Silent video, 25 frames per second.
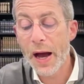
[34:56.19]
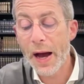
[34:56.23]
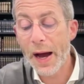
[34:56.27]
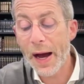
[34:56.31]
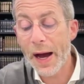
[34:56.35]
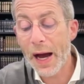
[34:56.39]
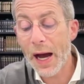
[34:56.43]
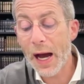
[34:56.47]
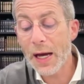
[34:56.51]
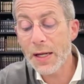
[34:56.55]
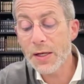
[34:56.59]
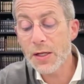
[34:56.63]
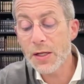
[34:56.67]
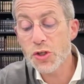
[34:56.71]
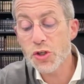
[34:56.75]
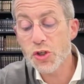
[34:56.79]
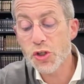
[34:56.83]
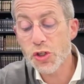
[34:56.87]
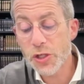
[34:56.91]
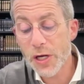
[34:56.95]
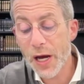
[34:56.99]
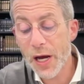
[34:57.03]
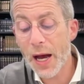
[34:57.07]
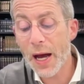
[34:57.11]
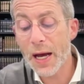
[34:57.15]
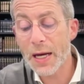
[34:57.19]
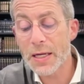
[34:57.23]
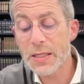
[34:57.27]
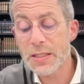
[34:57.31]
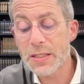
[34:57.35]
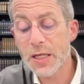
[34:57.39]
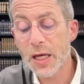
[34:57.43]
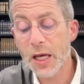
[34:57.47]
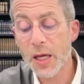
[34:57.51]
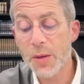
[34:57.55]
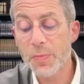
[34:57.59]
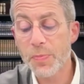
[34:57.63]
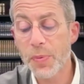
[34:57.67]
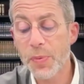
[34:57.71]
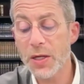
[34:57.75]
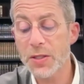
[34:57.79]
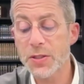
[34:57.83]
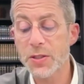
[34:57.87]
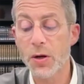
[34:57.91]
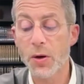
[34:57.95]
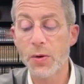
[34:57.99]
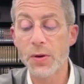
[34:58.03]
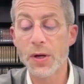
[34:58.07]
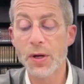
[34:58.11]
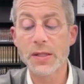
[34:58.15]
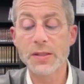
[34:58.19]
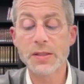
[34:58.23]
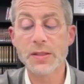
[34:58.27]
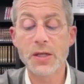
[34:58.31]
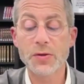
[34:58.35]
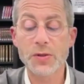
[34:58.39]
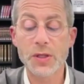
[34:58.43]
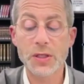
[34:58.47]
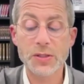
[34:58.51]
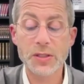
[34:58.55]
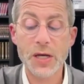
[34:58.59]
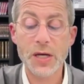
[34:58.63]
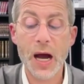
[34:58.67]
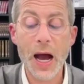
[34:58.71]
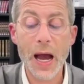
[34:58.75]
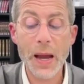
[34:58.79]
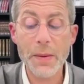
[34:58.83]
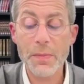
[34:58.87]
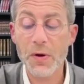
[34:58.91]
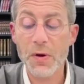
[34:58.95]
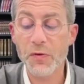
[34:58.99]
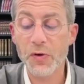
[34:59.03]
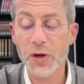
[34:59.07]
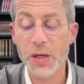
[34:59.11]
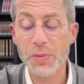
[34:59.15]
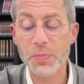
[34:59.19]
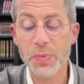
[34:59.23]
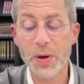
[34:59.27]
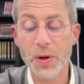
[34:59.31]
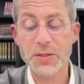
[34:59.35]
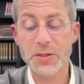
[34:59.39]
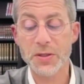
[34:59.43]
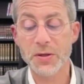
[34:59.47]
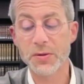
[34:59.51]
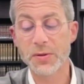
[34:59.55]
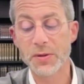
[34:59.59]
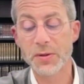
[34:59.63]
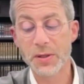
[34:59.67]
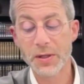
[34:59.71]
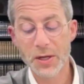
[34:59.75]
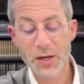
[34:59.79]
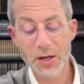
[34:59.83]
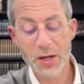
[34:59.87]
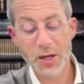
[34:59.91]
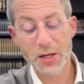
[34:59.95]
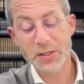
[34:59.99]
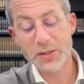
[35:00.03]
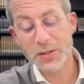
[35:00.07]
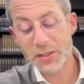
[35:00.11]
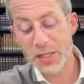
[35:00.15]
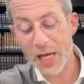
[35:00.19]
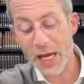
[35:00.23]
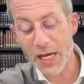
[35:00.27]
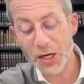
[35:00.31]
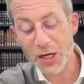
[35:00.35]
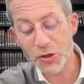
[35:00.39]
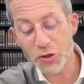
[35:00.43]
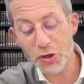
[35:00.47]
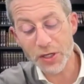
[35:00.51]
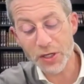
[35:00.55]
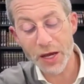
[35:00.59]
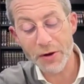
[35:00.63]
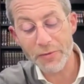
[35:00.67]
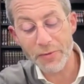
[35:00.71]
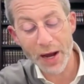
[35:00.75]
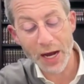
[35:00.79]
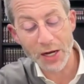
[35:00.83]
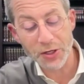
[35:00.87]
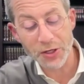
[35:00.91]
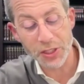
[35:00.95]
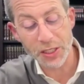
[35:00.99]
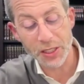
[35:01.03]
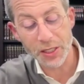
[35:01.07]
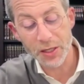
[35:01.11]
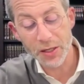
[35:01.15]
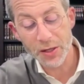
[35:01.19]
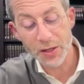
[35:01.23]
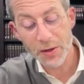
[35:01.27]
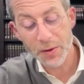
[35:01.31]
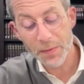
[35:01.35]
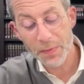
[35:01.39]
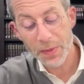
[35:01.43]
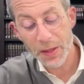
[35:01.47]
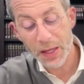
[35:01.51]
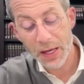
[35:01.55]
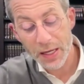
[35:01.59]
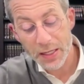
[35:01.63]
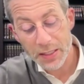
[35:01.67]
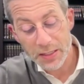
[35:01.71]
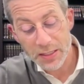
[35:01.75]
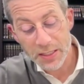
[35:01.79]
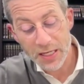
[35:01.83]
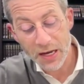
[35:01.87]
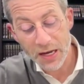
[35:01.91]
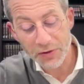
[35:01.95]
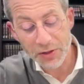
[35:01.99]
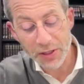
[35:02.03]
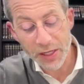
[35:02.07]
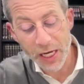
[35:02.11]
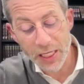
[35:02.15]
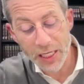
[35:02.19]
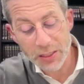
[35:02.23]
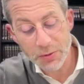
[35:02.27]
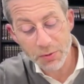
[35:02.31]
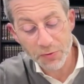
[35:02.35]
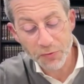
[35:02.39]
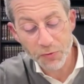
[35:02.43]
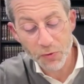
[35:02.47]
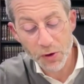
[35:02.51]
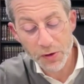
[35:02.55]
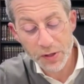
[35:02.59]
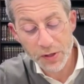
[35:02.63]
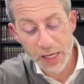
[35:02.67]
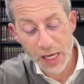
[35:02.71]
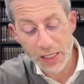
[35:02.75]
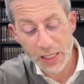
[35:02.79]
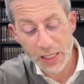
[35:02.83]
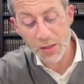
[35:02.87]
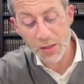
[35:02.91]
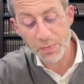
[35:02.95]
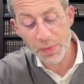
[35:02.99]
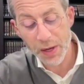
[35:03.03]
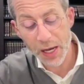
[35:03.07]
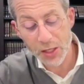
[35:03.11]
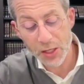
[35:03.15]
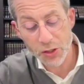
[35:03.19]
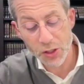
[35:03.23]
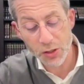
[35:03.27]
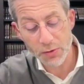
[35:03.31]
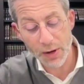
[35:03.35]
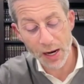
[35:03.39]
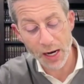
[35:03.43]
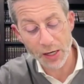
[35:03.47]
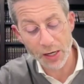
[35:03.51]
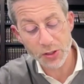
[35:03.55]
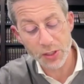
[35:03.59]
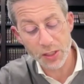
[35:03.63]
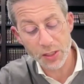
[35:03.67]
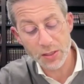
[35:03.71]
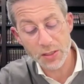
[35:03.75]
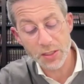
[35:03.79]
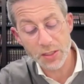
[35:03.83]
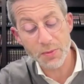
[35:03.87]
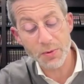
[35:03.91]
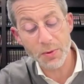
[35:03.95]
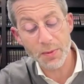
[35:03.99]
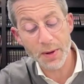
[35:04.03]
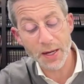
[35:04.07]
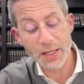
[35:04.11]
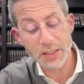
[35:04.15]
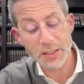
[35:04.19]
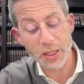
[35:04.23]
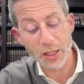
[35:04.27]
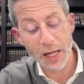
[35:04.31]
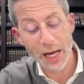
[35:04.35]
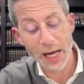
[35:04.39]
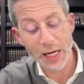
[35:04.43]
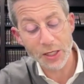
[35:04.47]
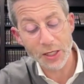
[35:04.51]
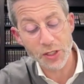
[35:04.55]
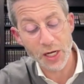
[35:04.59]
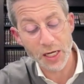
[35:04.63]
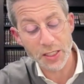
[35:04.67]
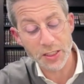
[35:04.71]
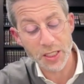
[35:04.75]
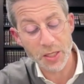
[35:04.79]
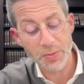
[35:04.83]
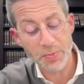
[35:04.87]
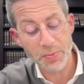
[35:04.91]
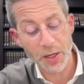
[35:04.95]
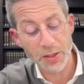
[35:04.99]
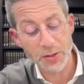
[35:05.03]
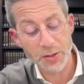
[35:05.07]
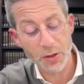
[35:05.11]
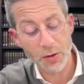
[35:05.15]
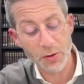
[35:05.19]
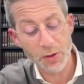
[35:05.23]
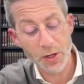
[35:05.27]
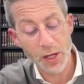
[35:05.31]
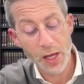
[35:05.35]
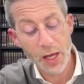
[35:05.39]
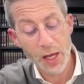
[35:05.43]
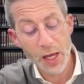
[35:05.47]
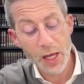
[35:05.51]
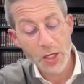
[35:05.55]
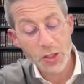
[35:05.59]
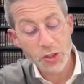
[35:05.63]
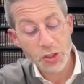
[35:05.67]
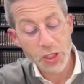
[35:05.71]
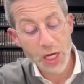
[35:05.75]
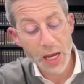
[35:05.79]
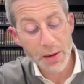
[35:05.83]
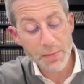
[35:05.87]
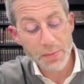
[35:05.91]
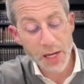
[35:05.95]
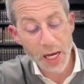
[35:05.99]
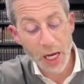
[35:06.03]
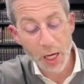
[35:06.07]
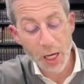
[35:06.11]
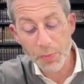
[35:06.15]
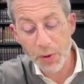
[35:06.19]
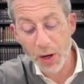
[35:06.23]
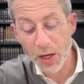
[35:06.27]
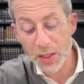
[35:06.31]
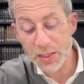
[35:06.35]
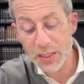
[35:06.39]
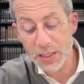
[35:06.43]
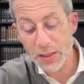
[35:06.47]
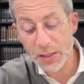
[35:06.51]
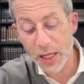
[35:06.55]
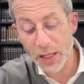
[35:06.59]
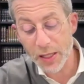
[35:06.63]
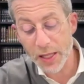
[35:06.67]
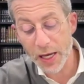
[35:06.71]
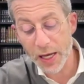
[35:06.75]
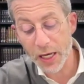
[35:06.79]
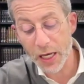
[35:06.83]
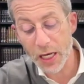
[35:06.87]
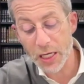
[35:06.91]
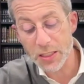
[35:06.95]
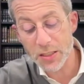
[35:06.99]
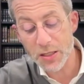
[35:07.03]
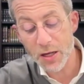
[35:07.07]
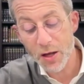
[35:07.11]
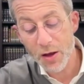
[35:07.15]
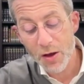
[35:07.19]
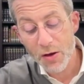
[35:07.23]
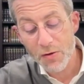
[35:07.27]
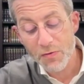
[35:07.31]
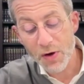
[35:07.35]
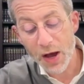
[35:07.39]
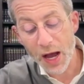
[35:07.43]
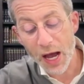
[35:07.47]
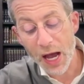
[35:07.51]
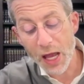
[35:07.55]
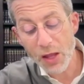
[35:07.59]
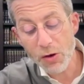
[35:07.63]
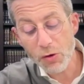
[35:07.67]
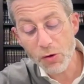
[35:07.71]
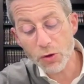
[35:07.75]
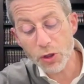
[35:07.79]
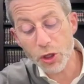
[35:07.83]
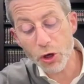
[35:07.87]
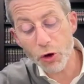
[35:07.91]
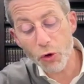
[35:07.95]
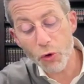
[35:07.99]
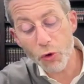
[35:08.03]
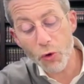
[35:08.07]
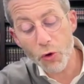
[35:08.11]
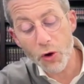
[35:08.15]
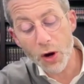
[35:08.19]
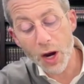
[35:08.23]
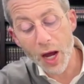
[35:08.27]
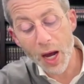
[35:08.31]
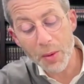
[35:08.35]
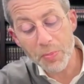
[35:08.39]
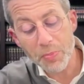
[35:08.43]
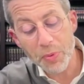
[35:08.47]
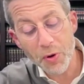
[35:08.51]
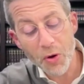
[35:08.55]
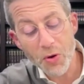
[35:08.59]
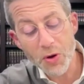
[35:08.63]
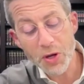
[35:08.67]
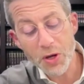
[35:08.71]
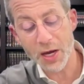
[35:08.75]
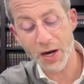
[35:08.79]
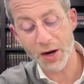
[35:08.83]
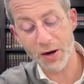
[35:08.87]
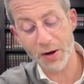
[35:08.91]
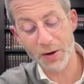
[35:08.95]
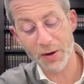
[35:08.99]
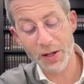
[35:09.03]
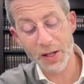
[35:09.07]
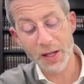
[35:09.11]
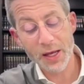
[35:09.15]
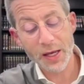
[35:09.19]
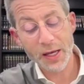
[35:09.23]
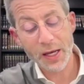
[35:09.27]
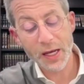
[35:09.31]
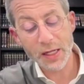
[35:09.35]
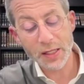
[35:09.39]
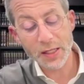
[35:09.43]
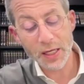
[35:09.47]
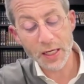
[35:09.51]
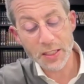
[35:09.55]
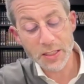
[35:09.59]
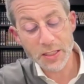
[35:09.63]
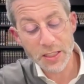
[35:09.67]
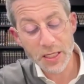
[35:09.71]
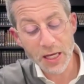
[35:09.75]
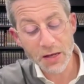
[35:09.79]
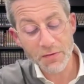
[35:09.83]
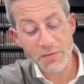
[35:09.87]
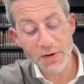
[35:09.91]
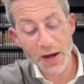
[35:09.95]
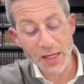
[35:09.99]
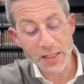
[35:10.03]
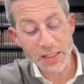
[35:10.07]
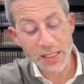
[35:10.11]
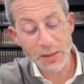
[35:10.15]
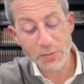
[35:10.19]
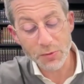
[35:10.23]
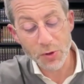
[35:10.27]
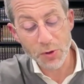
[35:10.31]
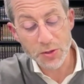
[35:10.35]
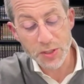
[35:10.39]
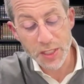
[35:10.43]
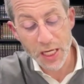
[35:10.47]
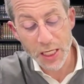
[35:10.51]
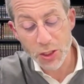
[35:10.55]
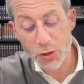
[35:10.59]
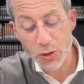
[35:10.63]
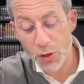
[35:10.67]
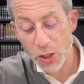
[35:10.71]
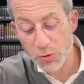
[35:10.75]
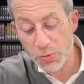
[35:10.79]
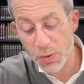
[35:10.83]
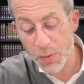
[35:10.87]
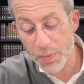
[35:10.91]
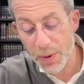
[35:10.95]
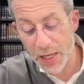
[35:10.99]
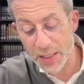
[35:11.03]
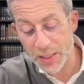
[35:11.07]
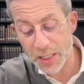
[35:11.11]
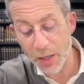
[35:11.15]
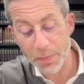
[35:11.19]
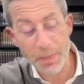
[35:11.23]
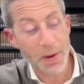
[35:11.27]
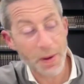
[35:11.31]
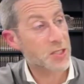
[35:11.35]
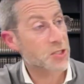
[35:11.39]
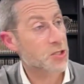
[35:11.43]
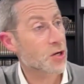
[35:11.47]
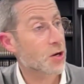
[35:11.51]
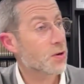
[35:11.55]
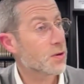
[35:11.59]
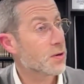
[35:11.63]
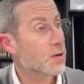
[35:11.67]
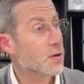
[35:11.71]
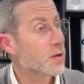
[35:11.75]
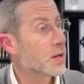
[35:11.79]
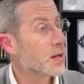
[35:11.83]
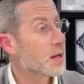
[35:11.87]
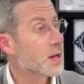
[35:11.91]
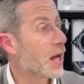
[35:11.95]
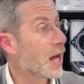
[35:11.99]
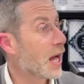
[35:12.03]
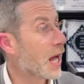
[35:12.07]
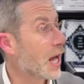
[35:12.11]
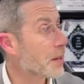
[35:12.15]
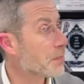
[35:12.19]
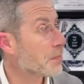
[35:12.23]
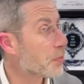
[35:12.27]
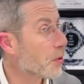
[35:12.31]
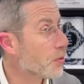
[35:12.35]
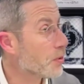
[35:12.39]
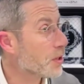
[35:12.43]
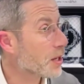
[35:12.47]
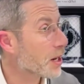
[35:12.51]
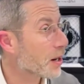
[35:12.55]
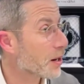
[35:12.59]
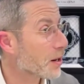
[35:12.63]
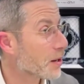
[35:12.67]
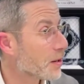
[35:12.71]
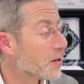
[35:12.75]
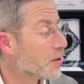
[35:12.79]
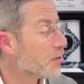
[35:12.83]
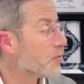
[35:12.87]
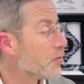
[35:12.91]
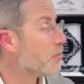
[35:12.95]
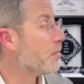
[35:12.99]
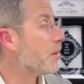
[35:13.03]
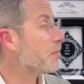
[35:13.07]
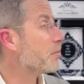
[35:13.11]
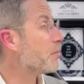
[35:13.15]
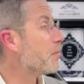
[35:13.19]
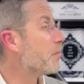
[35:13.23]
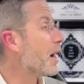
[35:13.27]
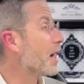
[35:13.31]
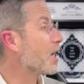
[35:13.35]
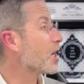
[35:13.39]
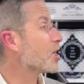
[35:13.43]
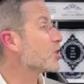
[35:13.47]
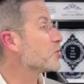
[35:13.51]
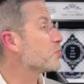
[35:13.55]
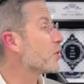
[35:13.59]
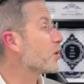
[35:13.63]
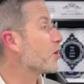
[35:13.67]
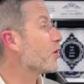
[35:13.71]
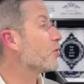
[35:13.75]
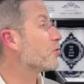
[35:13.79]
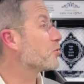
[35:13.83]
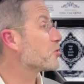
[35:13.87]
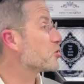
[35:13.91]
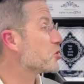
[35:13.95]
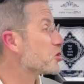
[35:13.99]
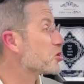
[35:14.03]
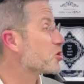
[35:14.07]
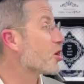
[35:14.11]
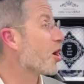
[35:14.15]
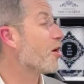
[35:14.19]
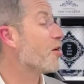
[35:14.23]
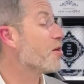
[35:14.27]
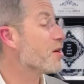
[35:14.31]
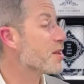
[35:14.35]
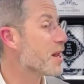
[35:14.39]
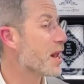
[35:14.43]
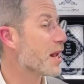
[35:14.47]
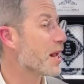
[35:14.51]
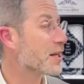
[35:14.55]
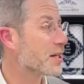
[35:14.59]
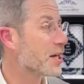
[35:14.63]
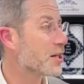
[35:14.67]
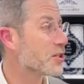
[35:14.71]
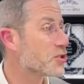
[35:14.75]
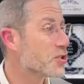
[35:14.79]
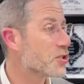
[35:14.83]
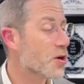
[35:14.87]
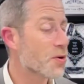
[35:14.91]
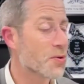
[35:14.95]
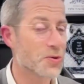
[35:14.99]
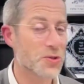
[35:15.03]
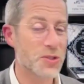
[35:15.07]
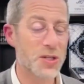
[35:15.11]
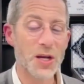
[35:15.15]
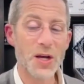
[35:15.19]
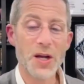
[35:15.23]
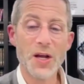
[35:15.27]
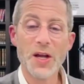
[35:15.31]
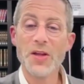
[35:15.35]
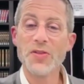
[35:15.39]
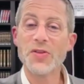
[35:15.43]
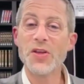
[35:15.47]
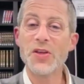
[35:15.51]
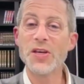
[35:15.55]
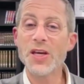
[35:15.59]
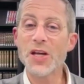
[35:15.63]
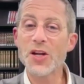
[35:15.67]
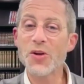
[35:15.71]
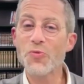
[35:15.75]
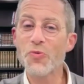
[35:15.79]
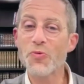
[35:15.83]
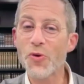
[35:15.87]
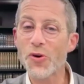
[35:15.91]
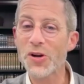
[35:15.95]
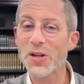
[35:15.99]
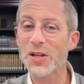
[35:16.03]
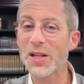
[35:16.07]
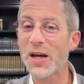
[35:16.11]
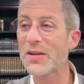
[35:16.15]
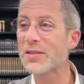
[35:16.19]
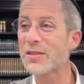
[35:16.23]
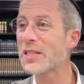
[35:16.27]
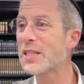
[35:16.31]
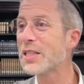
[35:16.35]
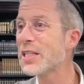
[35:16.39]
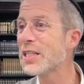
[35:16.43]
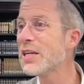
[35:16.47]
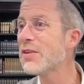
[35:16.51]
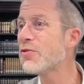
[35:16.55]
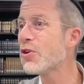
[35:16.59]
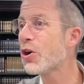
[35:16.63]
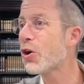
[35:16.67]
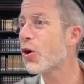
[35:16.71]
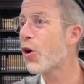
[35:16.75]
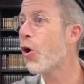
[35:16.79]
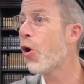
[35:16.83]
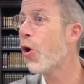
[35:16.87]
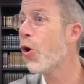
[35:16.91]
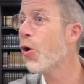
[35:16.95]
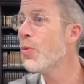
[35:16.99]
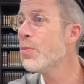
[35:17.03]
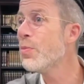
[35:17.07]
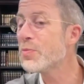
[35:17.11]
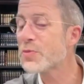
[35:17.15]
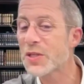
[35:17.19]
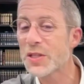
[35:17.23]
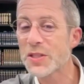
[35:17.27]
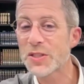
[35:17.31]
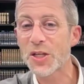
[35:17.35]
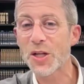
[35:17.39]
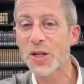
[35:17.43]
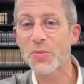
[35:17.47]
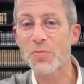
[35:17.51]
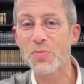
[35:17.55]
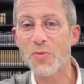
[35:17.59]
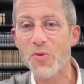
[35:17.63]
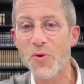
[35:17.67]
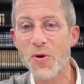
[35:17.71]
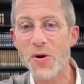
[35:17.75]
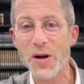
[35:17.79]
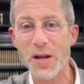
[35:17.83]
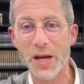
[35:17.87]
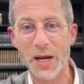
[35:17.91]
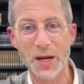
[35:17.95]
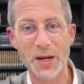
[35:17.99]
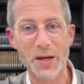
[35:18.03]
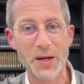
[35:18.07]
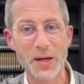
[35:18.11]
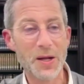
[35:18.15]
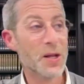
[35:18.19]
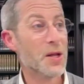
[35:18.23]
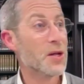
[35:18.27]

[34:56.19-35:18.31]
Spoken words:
Ad sha'as chipazon. Until the time of chipazon. Take a look at Rashi. 7 lines before the the page in Rashi. Dibra maskal ad sha'as chipazon. Sheim nechpazon laleches. V'hainu le'or haboker. Kidichsi v'atem lo setu ish mipesach beso. Ad boker. Remember, Makas Bechoros started at Chatzos. The Yidden weren't allowed to leave their homes until morning.